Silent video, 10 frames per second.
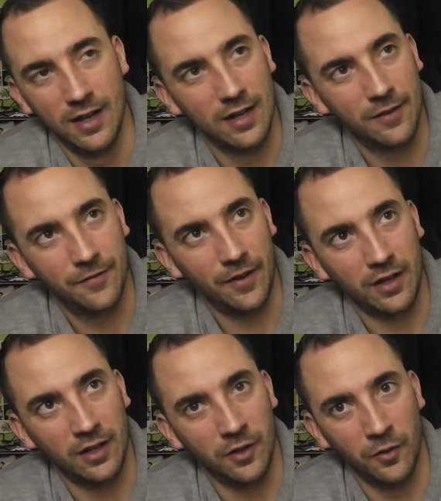It's
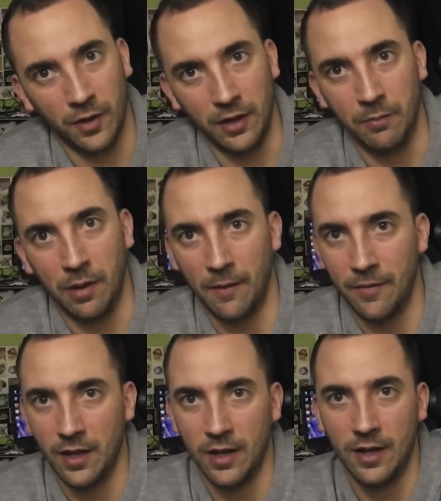fucking annoying, but
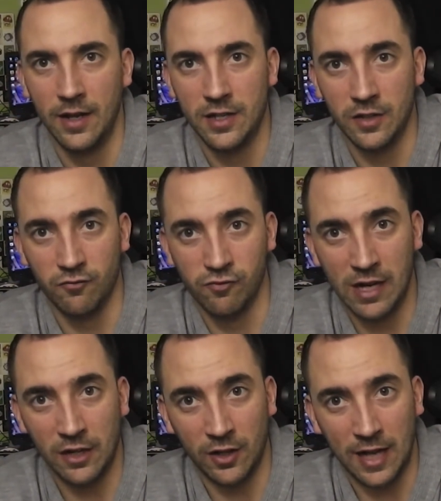it's a
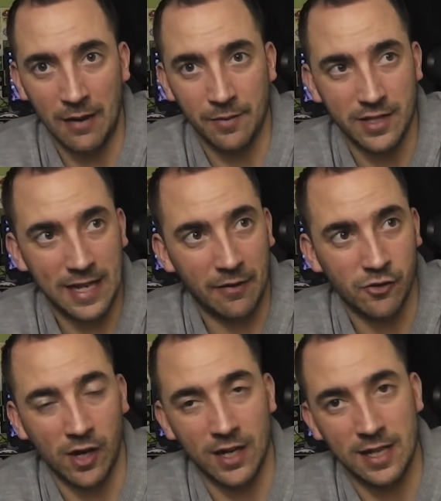really good game. The
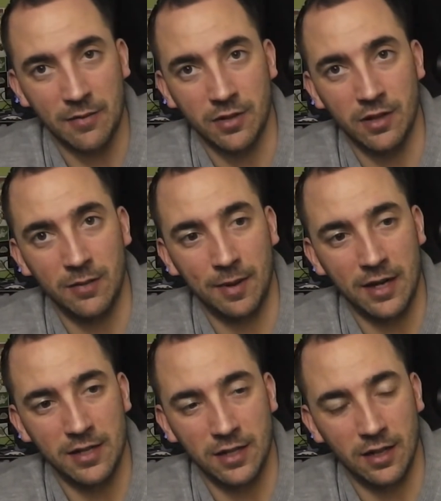soundtrack is absolutely
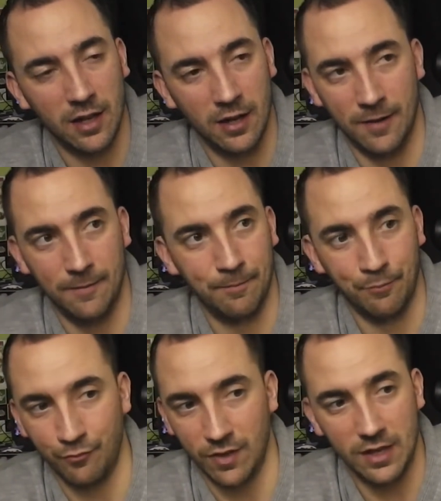amazing.
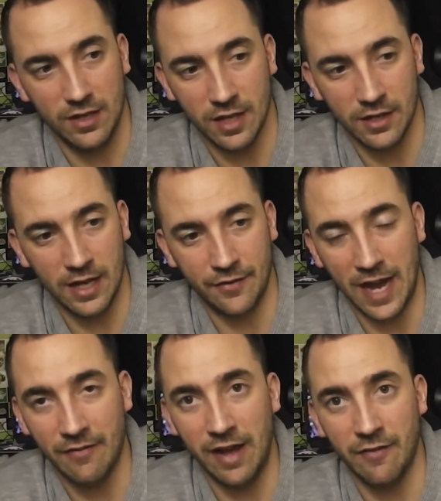So yeah, if
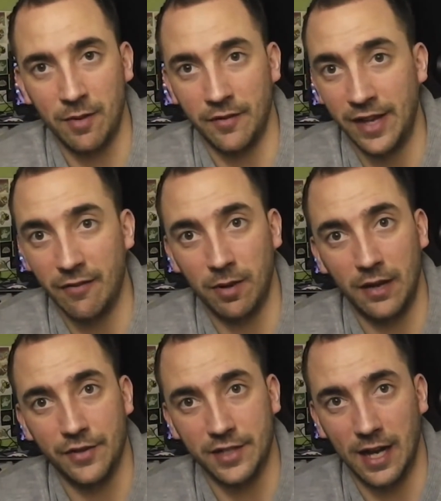you've never
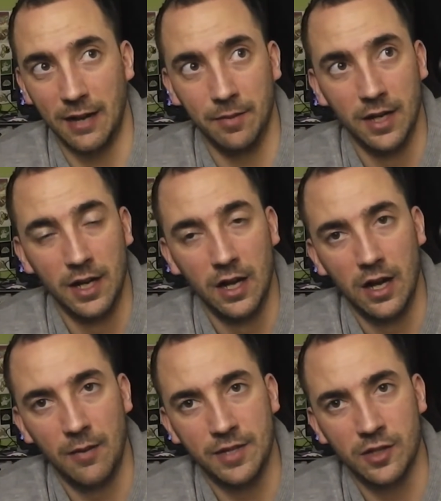played this game,
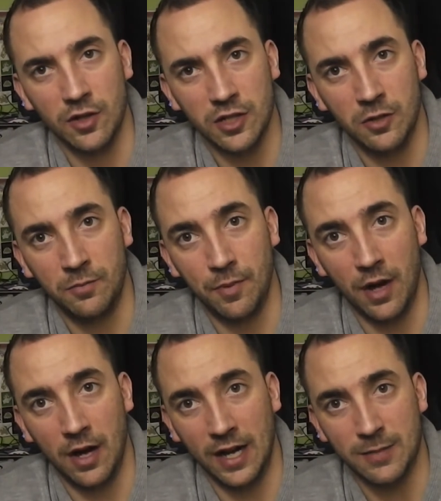it's not too
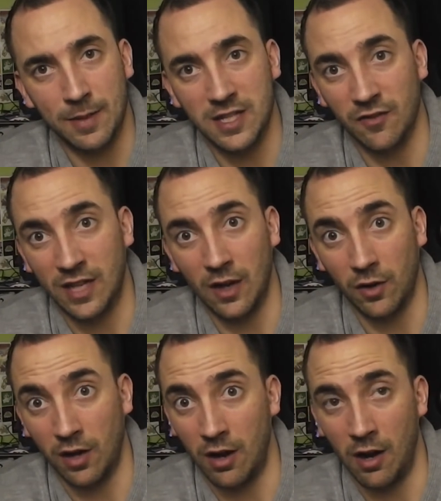expensive to get
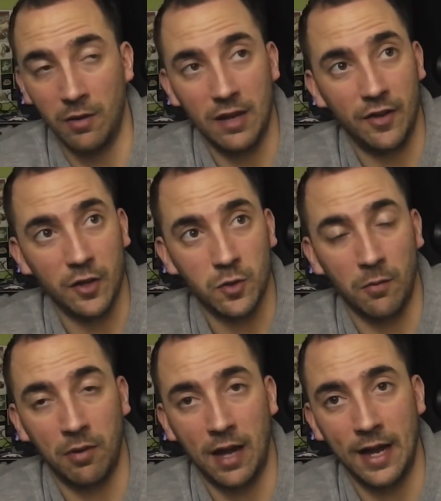on cart only if you just
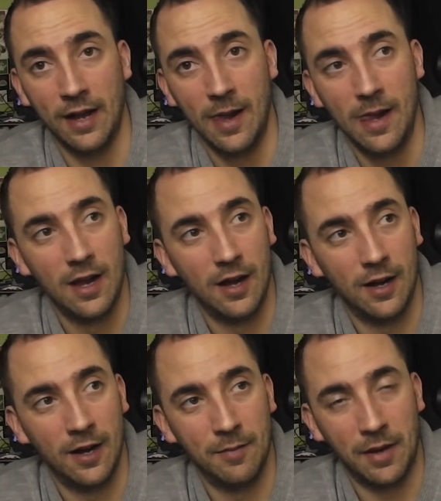want to play it.
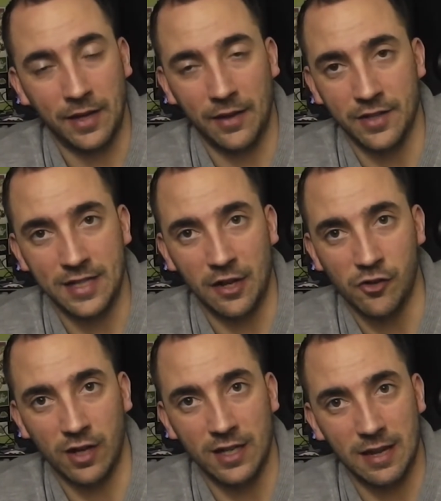And again, the
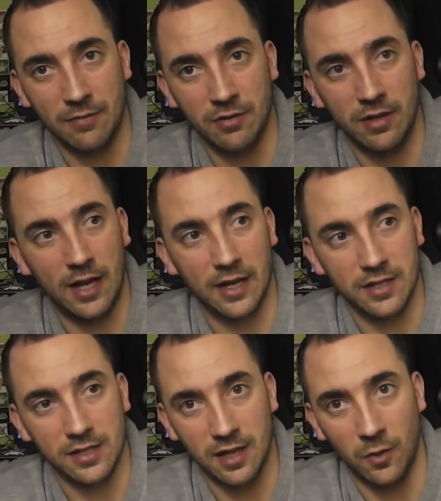soundtrack is absolutely
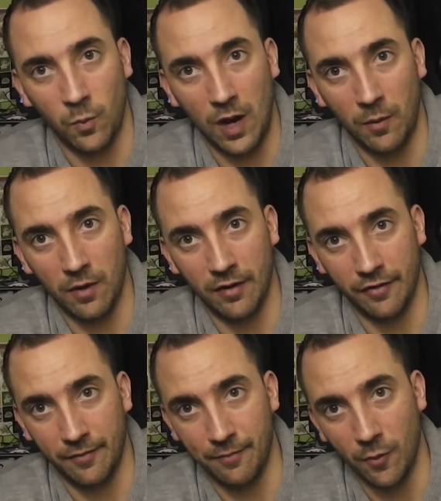ace, so well
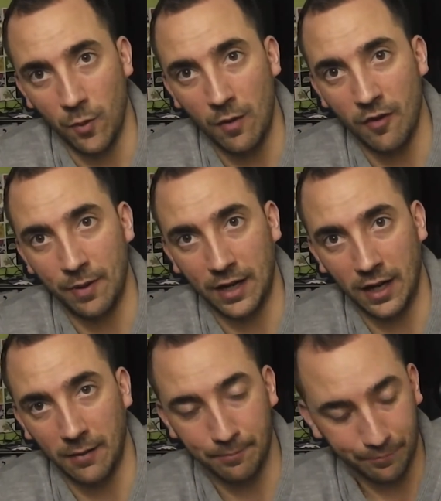worth
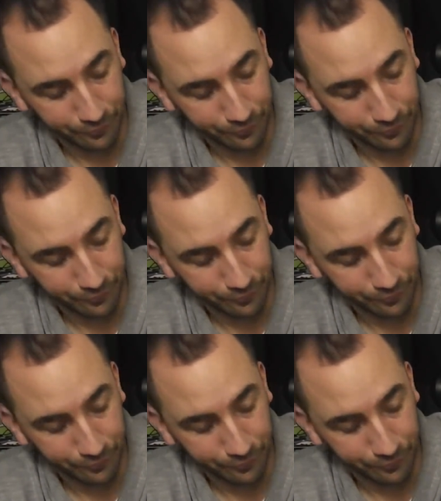picking up.